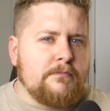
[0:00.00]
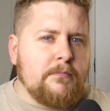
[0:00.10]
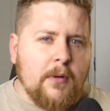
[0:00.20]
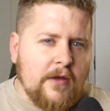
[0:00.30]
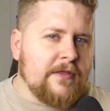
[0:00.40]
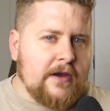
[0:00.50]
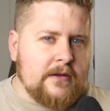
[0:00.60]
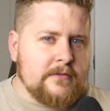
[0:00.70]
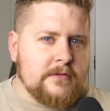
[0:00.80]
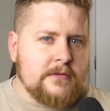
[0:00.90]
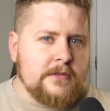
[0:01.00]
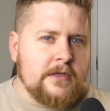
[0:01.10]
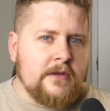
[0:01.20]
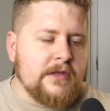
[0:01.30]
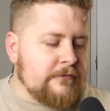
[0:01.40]
would bother.
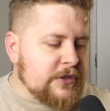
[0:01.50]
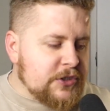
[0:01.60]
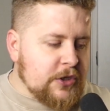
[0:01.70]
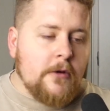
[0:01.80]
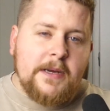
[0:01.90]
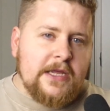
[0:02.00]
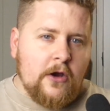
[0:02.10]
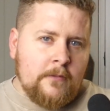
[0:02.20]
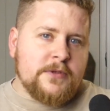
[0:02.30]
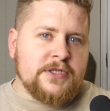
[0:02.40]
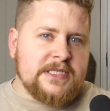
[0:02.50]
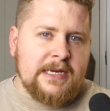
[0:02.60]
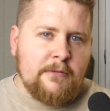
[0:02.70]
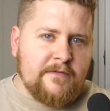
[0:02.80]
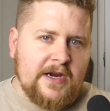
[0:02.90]
There are so many
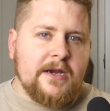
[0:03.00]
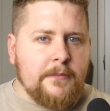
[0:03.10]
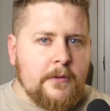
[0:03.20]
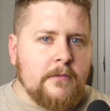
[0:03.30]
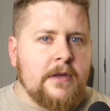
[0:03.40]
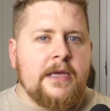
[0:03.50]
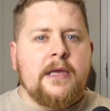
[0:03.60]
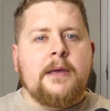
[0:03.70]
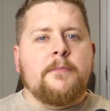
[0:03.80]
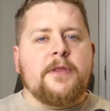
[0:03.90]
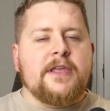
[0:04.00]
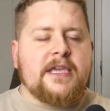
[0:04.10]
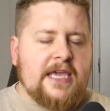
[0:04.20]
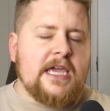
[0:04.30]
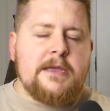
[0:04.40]
options now available, but
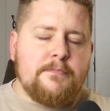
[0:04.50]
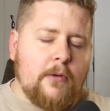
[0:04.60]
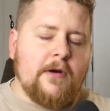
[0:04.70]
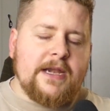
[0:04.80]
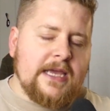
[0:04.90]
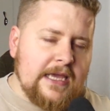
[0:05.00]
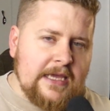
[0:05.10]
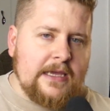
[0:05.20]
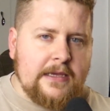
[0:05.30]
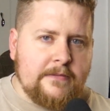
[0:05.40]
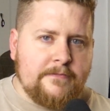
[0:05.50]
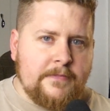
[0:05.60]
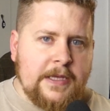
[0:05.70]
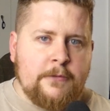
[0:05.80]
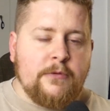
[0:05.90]
the key point here
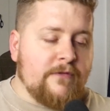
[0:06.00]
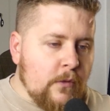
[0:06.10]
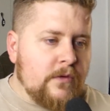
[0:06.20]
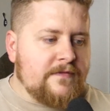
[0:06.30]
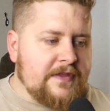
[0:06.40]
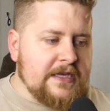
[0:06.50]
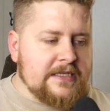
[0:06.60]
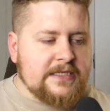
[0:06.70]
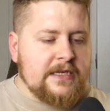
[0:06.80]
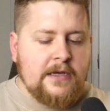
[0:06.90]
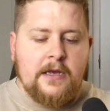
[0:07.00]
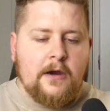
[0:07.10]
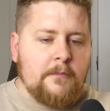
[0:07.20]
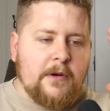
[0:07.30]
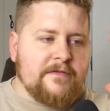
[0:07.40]
with all of this,
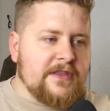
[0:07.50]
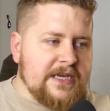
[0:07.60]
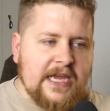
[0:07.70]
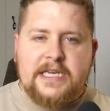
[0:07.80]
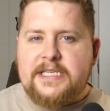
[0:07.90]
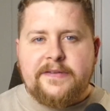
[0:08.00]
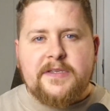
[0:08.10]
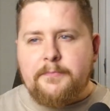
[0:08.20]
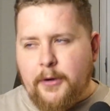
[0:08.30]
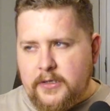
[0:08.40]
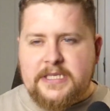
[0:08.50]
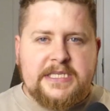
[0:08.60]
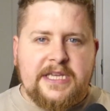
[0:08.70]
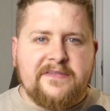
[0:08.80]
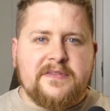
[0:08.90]
on both the negatives, the
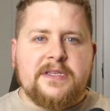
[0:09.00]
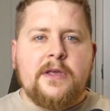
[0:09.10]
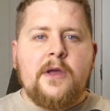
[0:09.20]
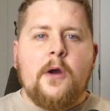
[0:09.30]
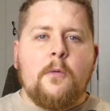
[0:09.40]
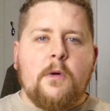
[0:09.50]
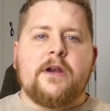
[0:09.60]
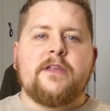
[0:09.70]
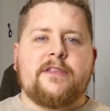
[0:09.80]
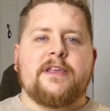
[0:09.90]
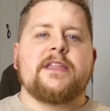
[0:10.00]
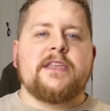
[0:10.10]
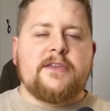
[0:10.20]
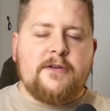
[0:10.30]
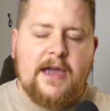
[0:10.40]
positives, one of the
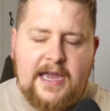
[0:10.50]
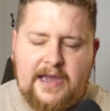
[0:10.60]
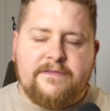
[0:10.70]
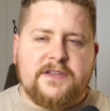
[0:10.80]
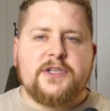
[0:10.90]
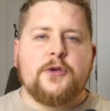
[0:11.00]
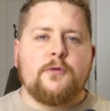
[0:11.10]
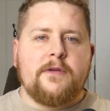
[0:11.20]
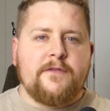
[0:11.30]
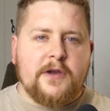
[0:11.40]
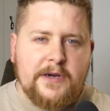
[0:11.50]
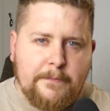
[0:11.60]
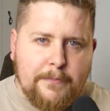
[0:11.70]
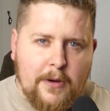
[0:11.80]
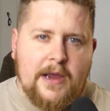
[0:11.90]
things that you have to do if you're going
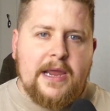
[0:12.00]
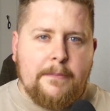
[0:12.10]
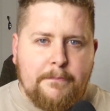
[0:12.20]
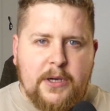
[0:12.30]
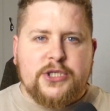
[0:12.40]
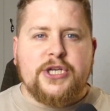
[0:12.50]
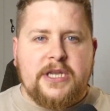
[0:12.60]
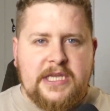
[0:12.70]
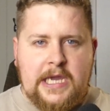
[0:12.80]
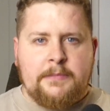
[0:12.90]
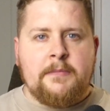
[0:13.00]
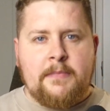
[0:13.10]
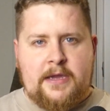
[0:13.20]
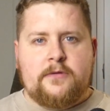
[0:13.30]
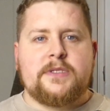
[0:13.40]
to buy a budget
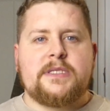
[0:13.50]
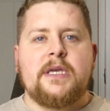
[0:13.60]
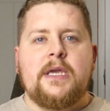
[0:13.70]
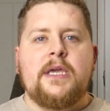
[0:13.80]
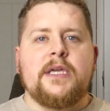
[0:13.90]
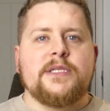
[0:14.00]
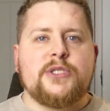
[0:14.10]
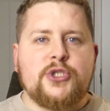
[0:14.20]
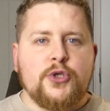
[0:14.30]
gaming mouse is